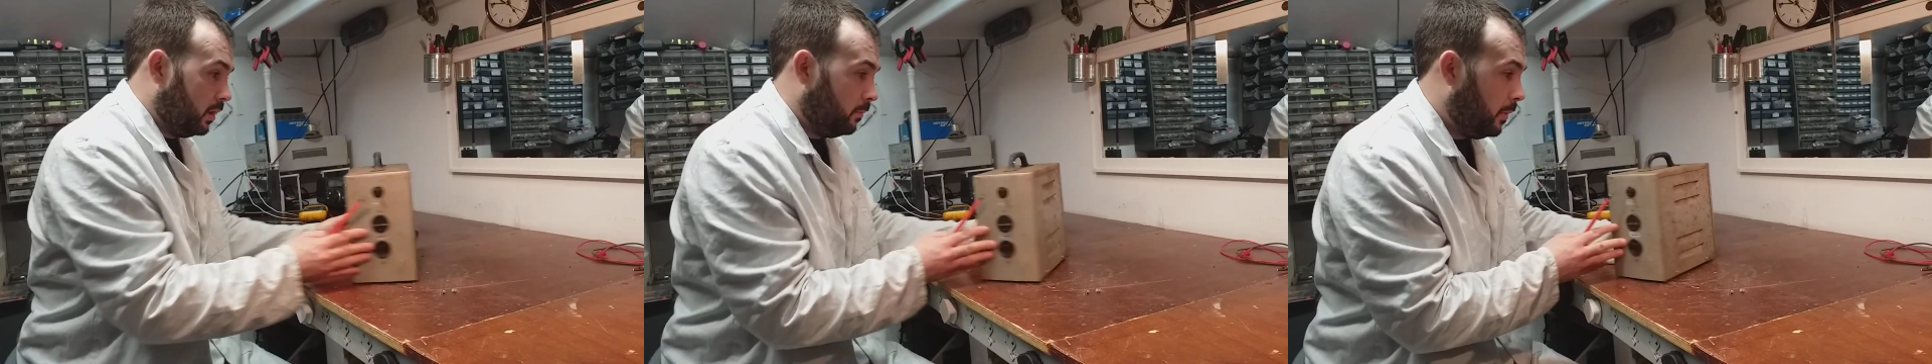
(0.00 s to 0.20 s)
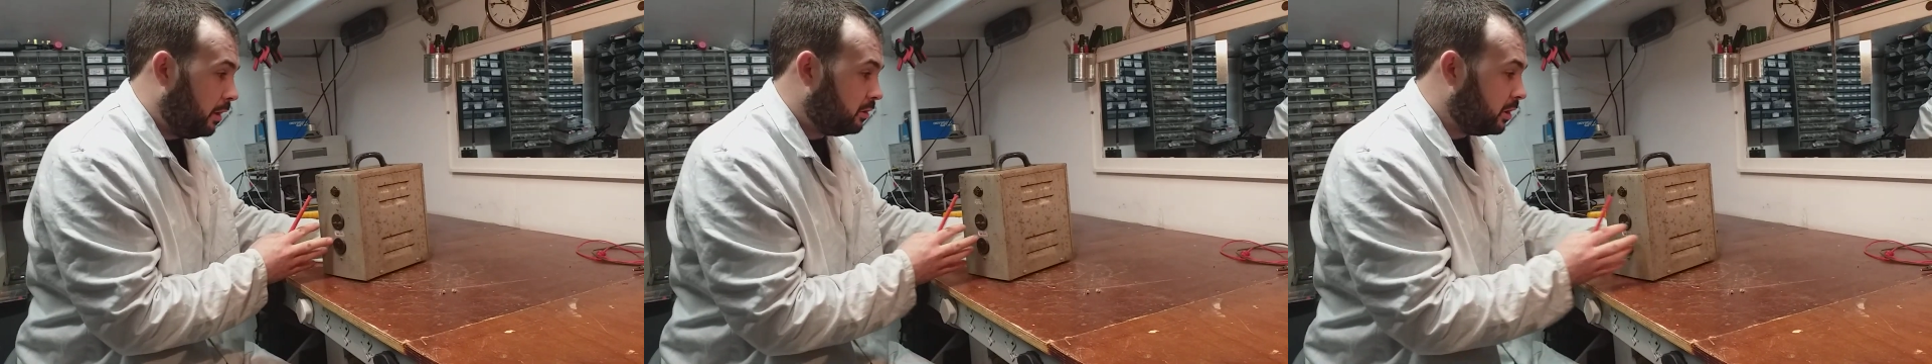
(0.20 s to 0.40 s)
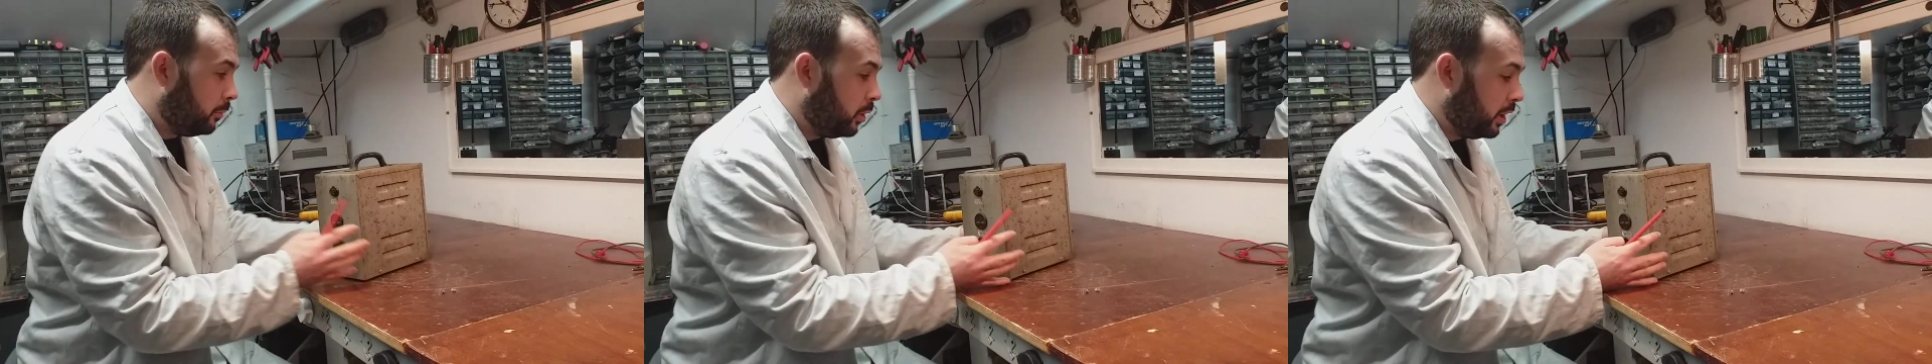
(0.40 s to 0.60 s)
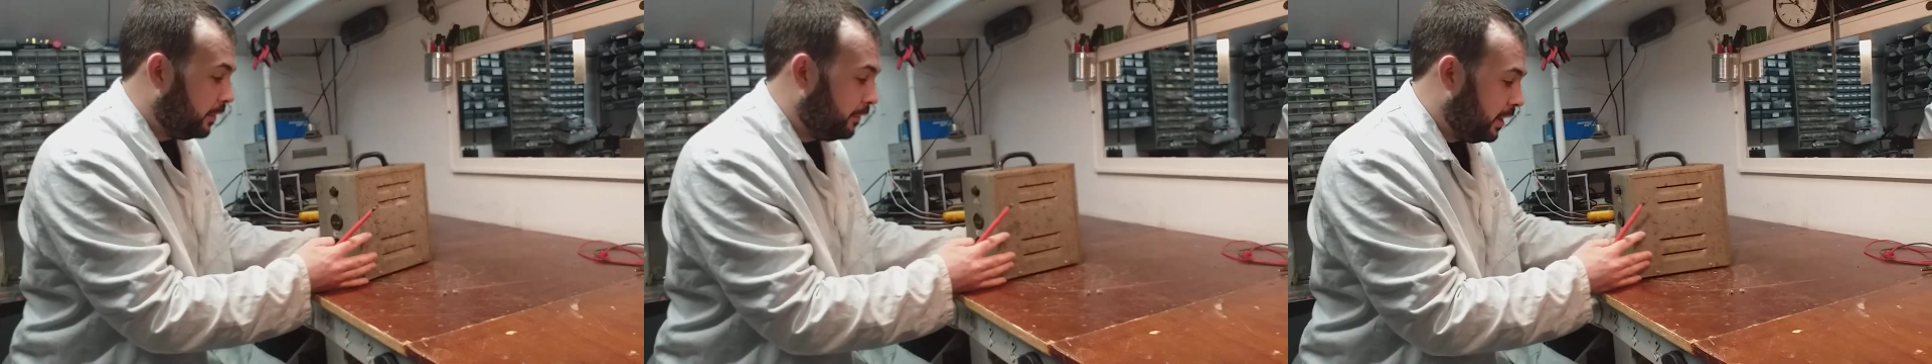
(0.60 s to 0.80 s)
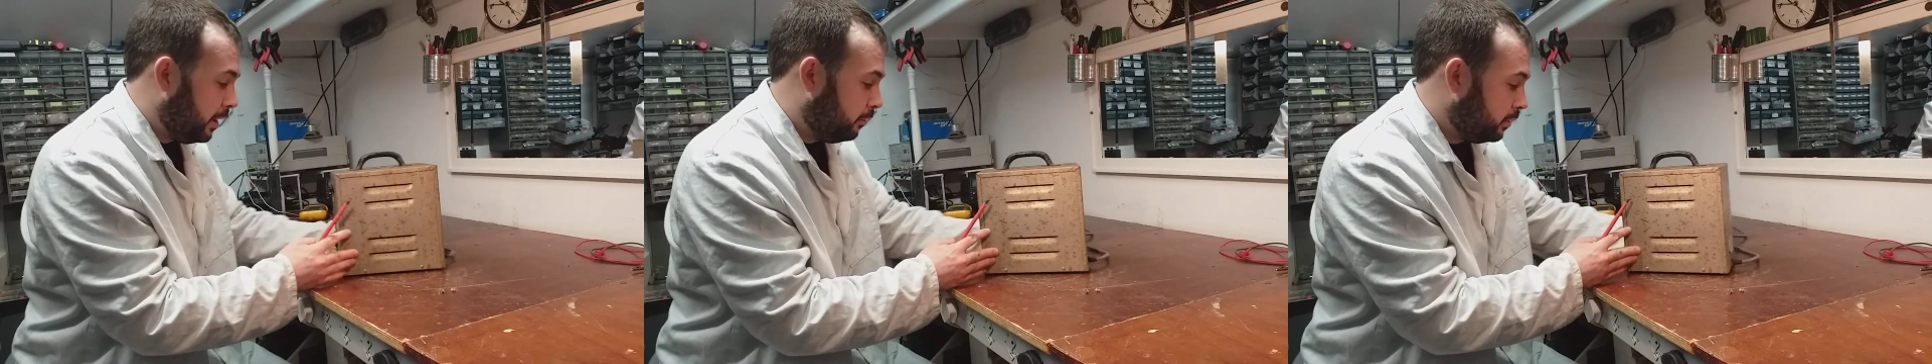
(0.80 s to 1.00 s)
Most of my
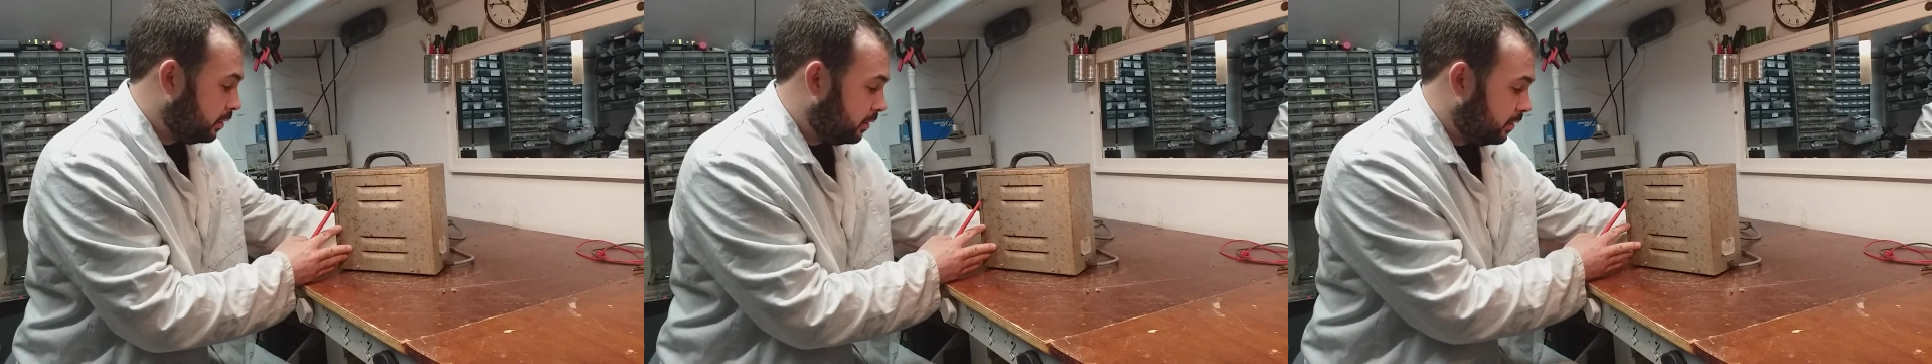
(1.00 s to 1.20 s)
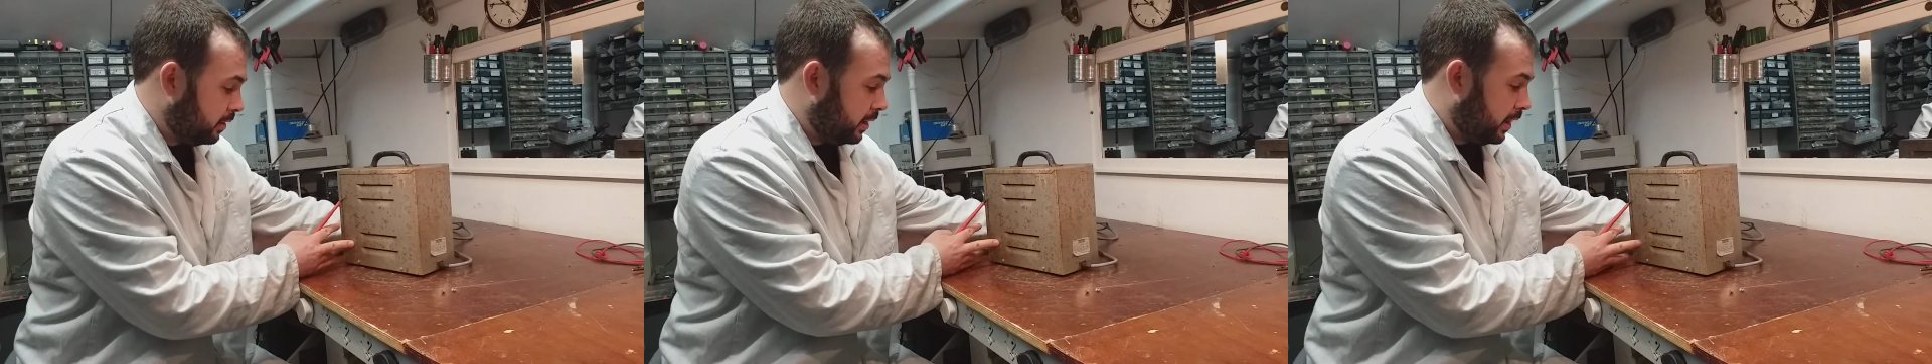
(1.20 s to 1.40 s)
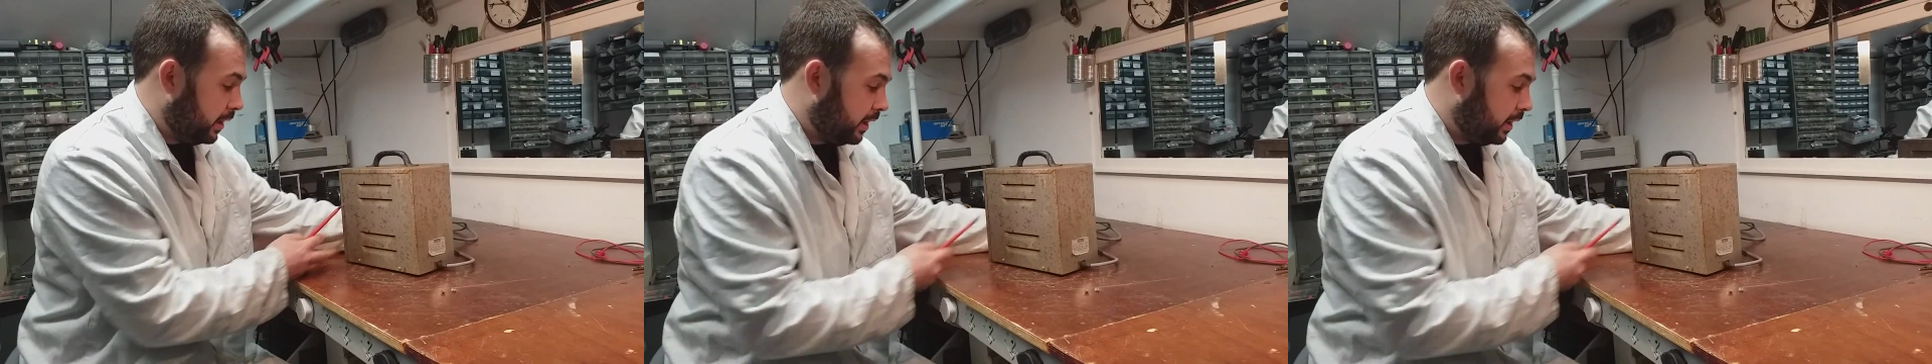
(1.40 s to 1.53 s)
viewing